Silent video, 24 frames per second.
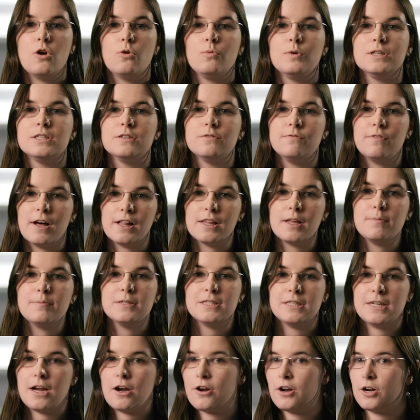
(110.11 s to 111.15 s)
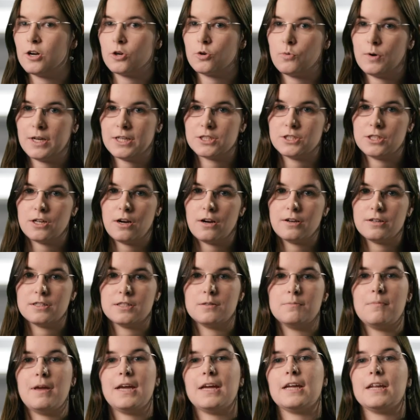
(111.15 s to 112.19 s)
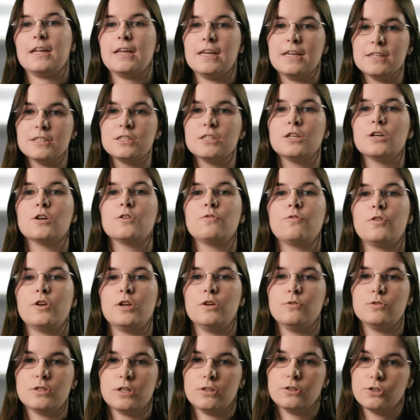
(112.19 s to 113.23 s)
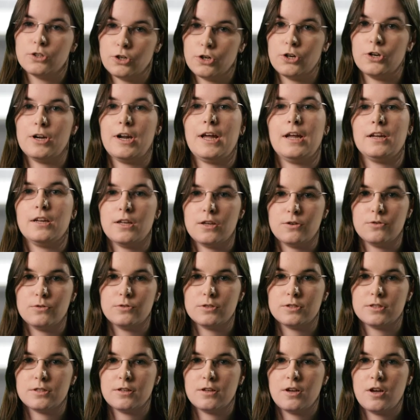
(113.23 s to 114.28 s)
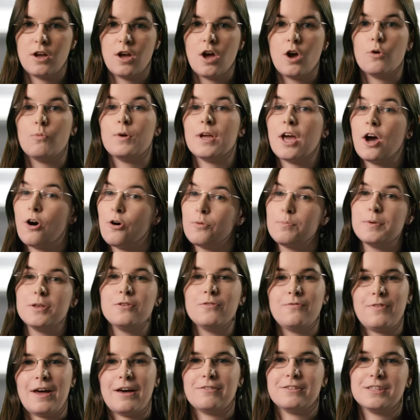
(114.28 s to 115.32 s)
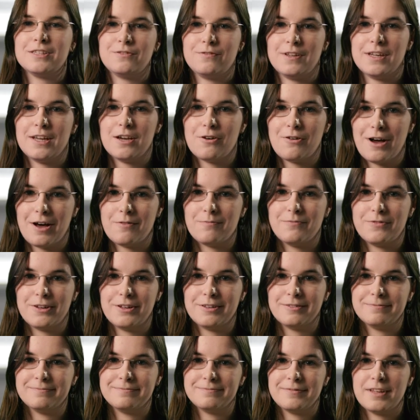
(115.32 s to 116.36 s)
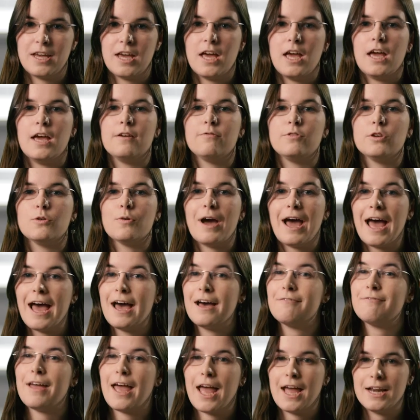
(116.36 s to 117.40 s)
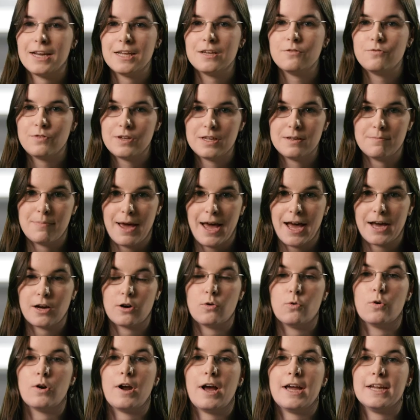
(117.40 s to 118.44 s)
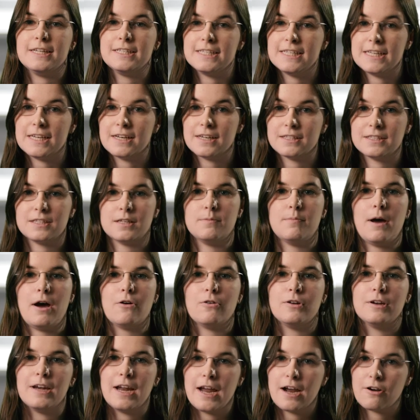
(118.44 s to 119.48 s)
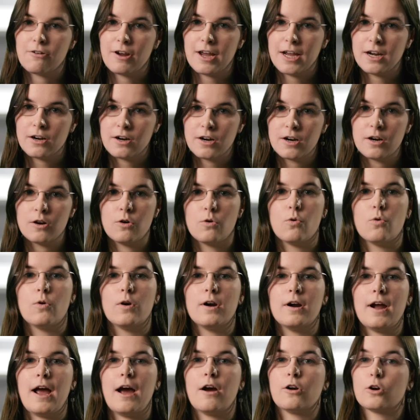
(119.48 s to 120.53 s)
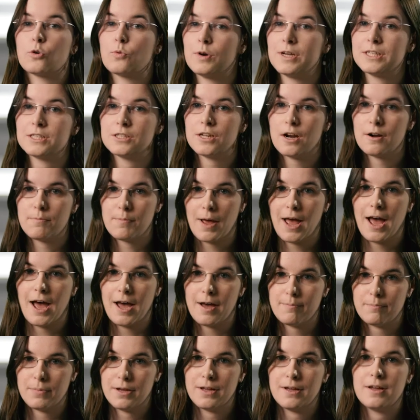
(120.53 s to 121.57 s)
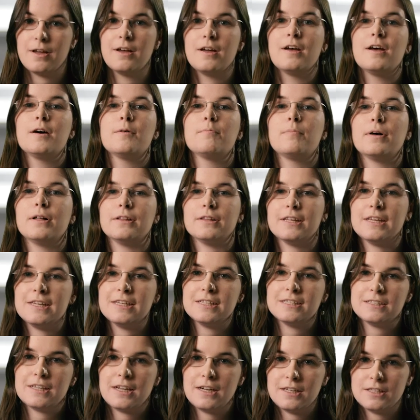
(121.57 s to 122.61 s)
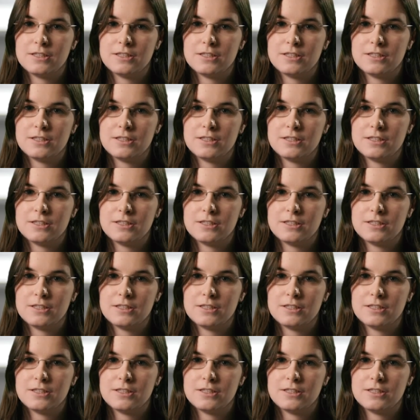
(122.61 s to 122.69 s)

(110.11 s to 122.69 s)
We developed Narrator Quick Start to make it easier for you to learn and use. We hope you found this video helpful. If you have any feedback or ideas about Narrator or our Quick Start app, please let